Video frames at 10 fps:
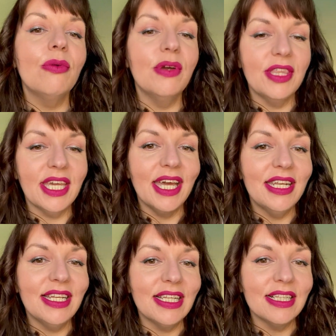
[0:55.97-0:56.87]
with
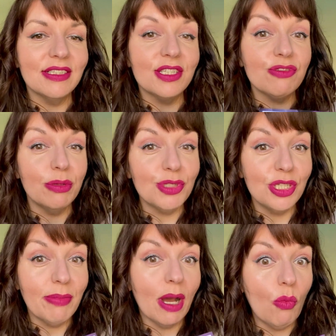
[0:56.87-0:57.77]
again a little
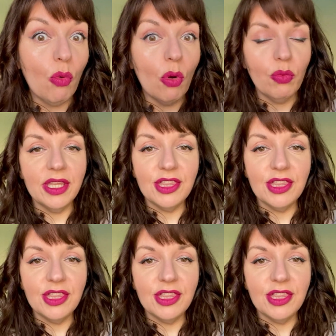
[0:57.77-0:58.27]
description about what we